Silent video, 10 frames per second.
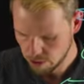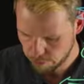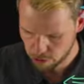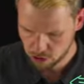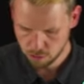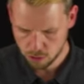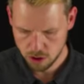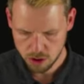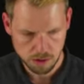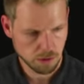First of
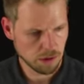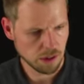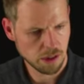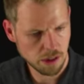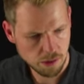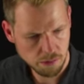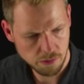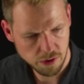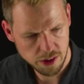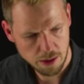all, um,
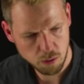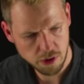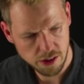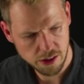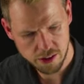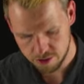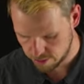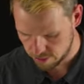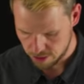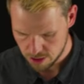step one is
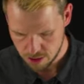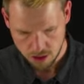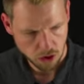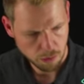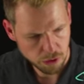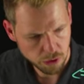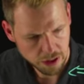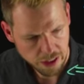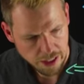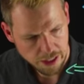
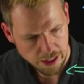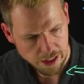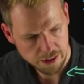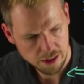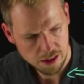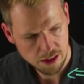computing A hat